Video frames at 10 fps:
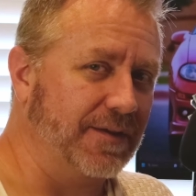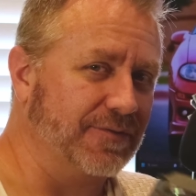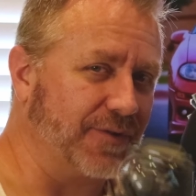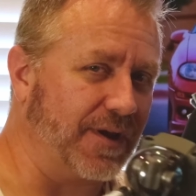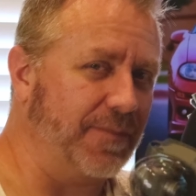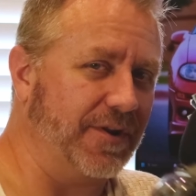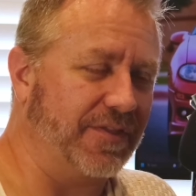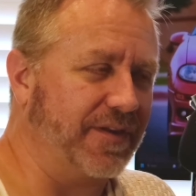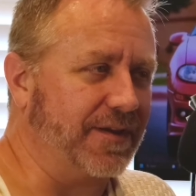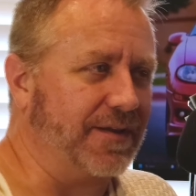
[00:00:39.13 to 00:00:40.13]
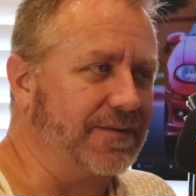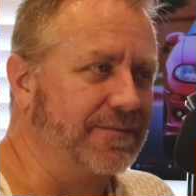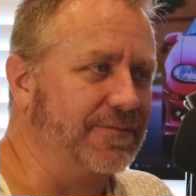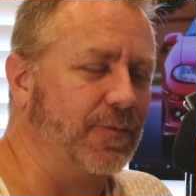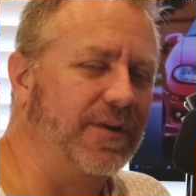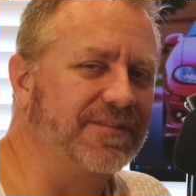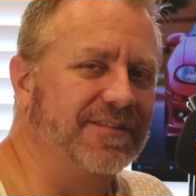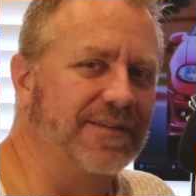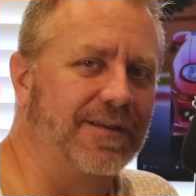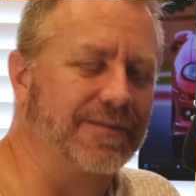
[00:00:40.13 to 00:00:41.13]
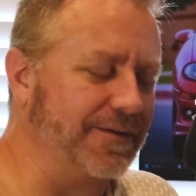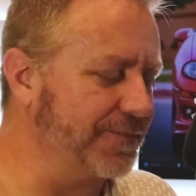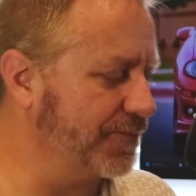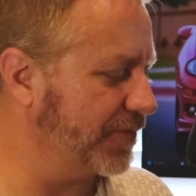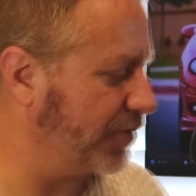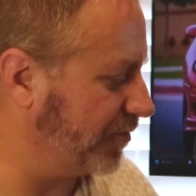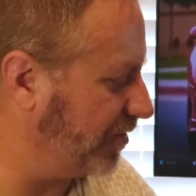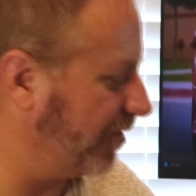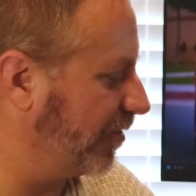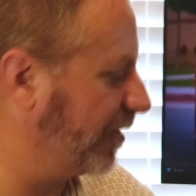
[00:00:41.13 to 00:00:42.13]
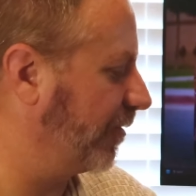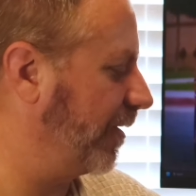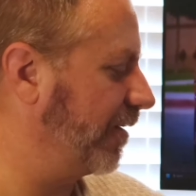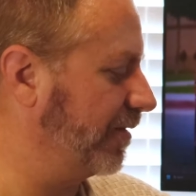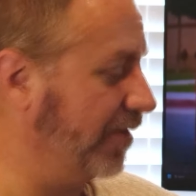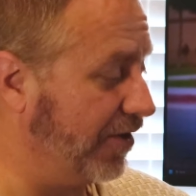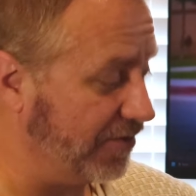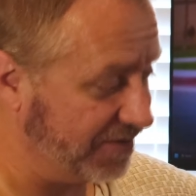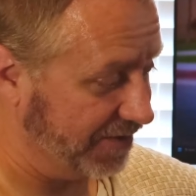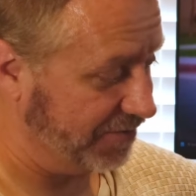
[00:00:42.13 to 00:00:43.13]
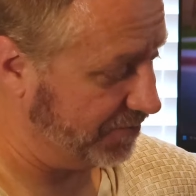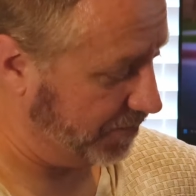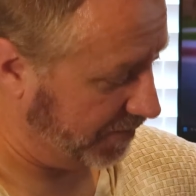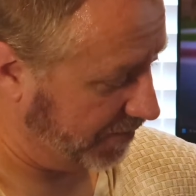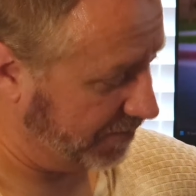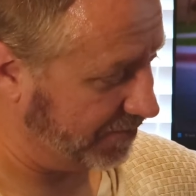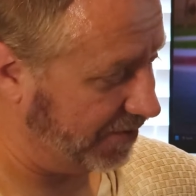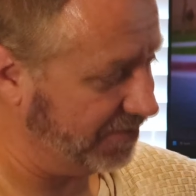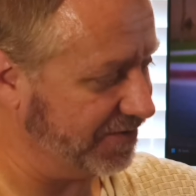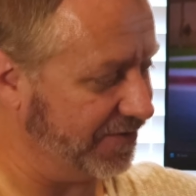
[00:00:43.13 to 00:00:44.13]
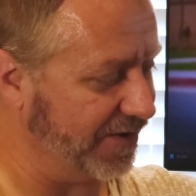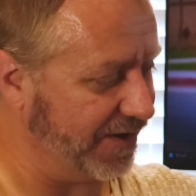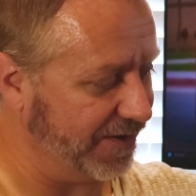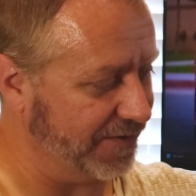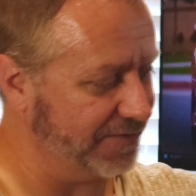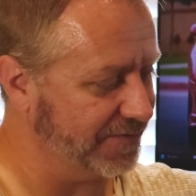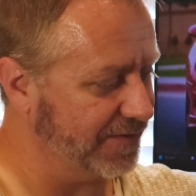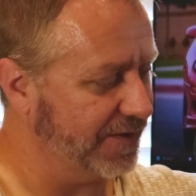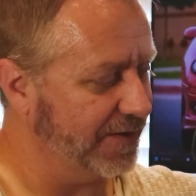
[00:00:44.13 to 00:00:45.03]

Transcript: So it got me to thinking, what else is out there? So I started looking around at the Autels, because Autel has